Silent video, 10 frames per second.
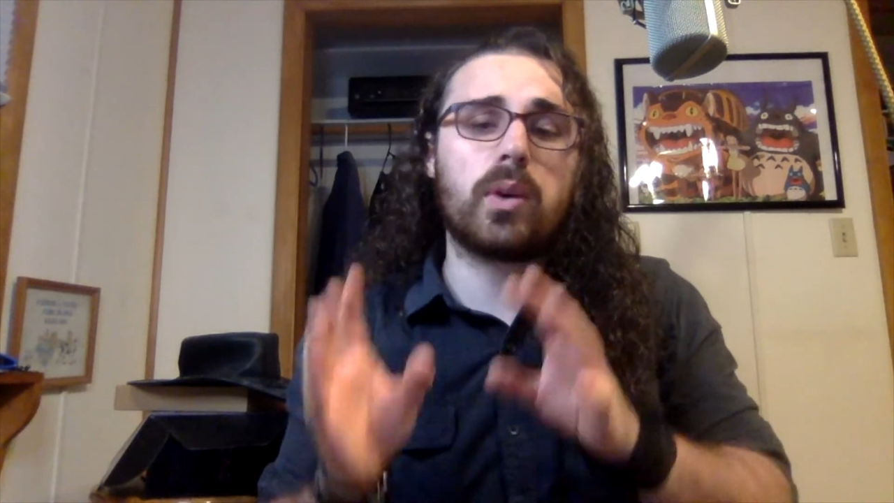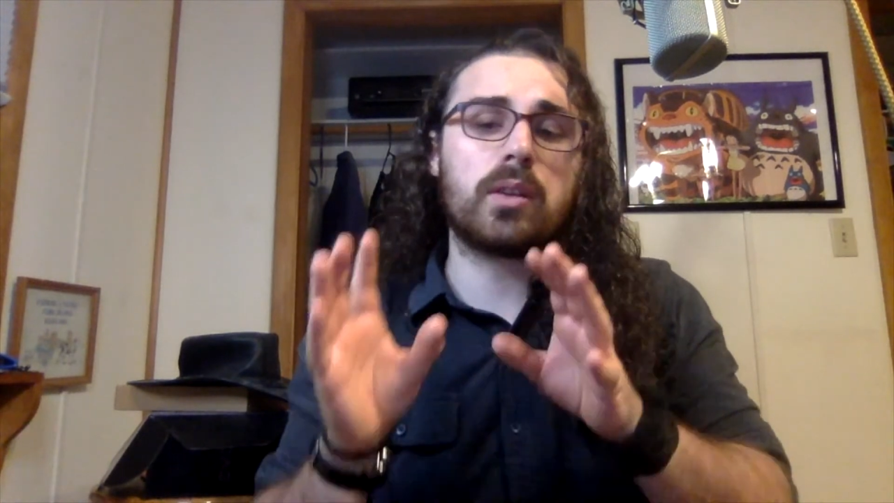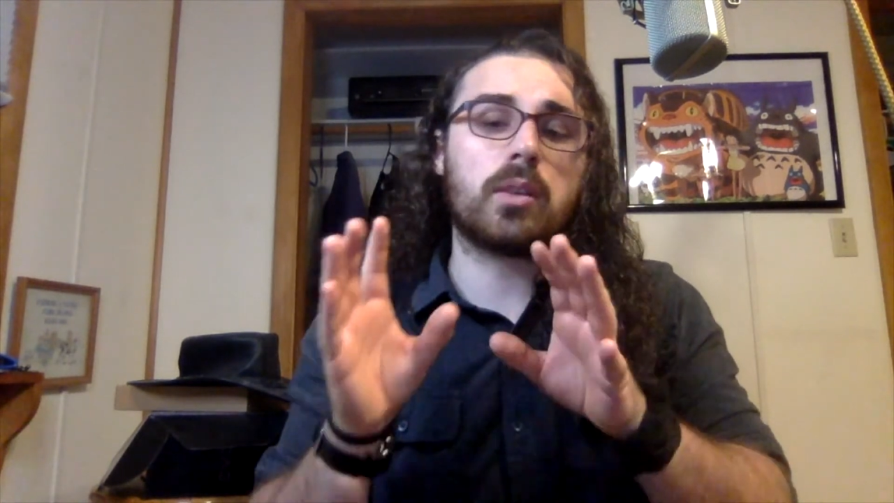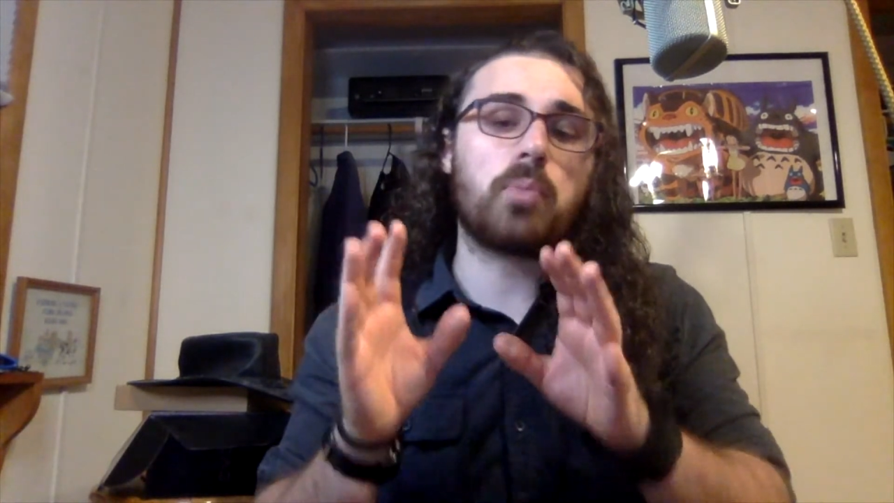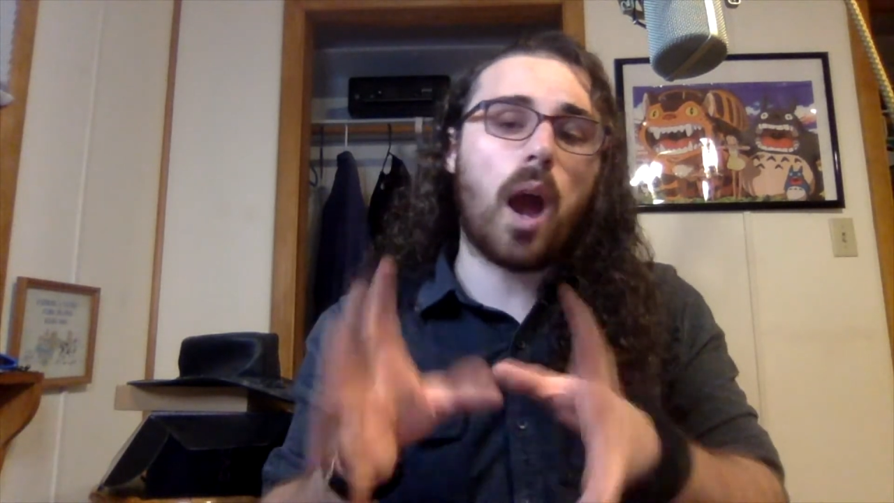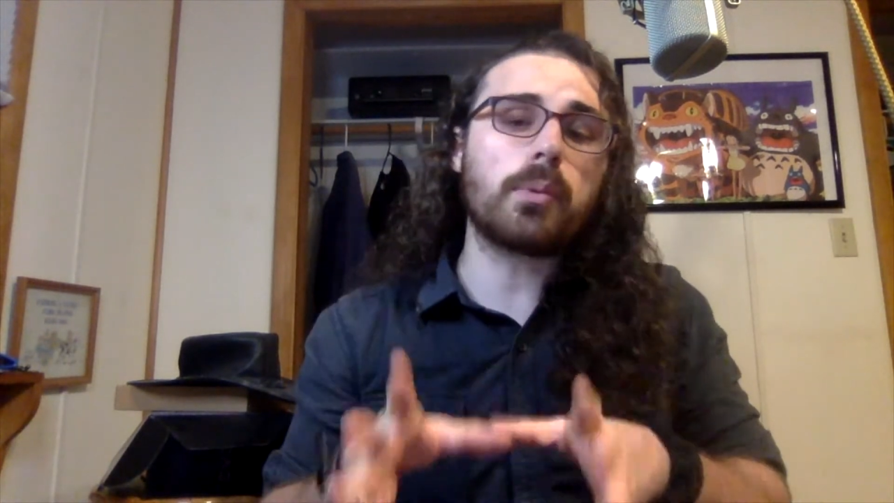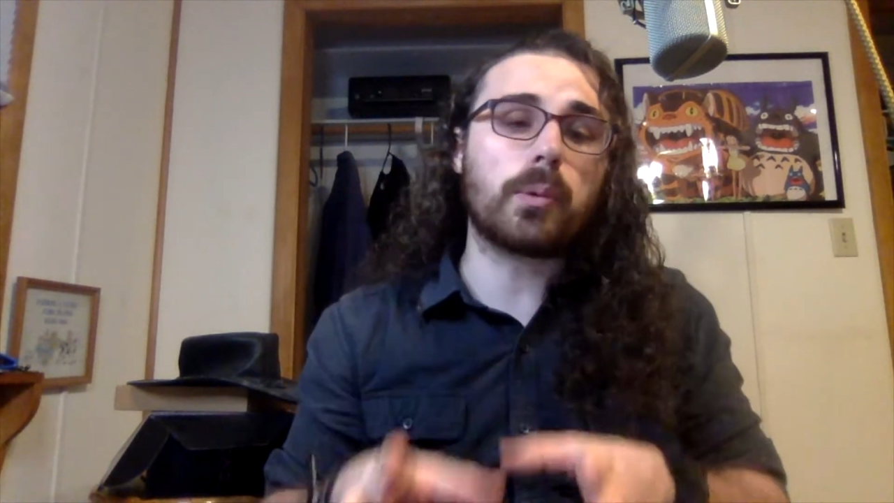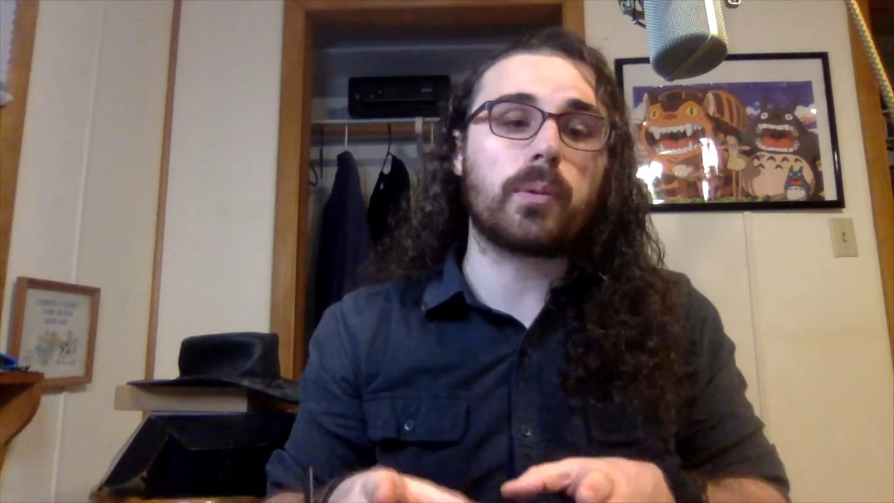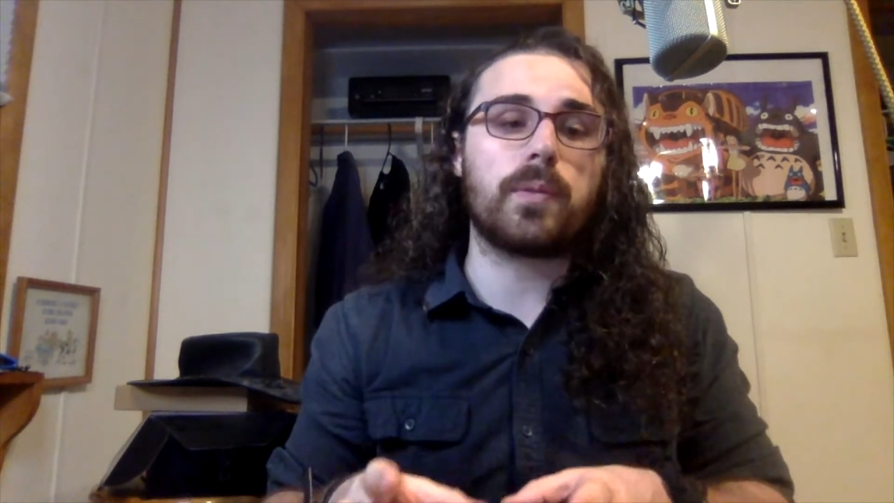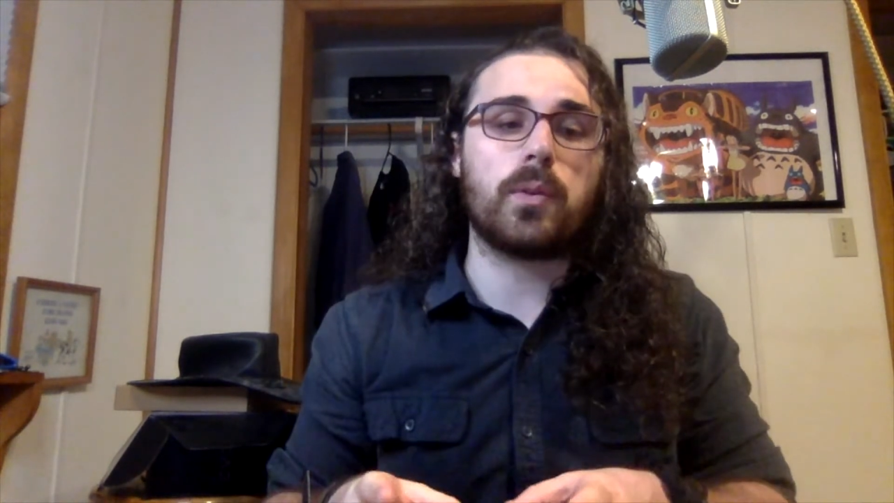one could probably
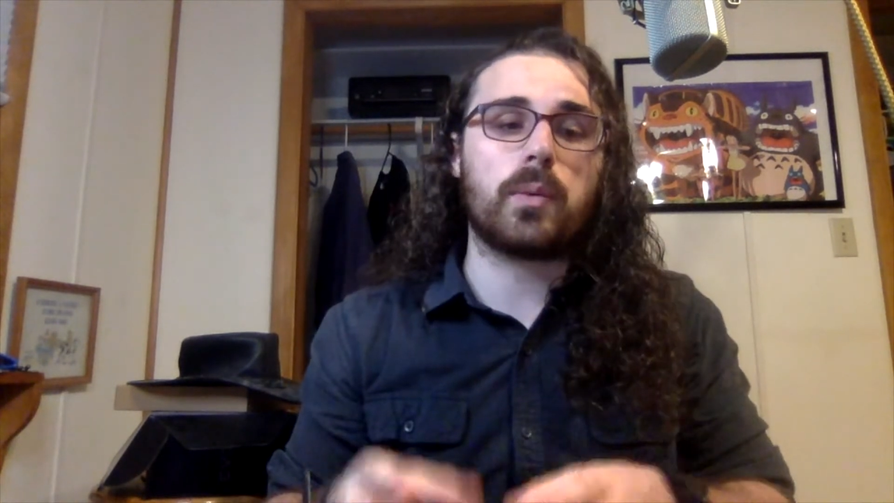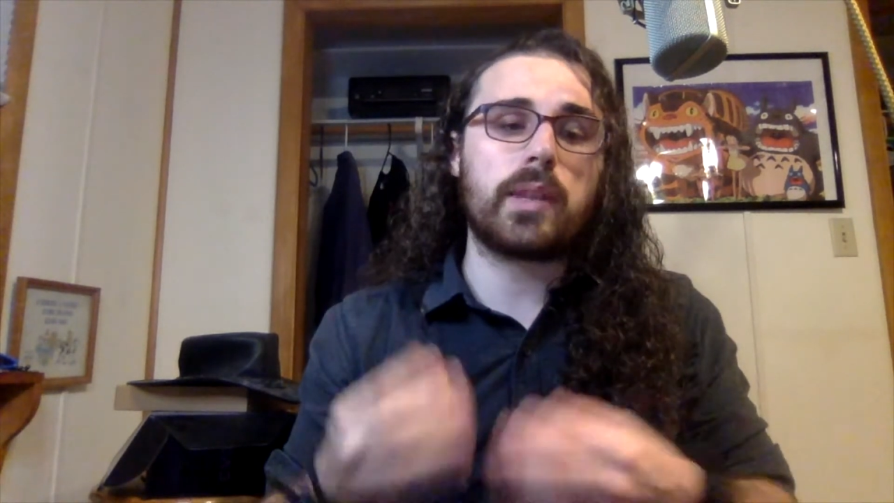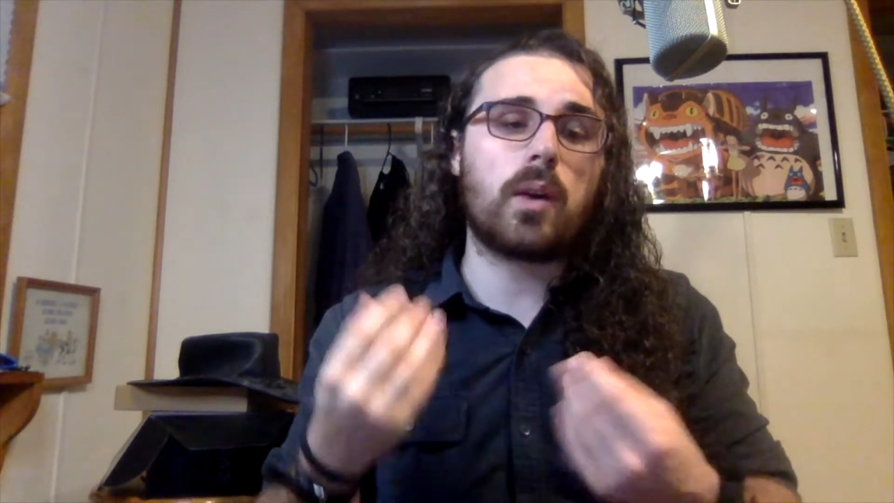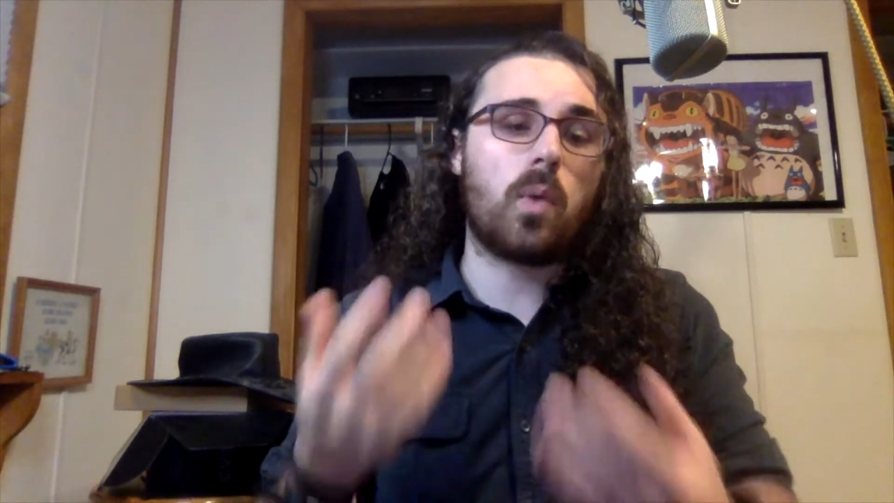review it without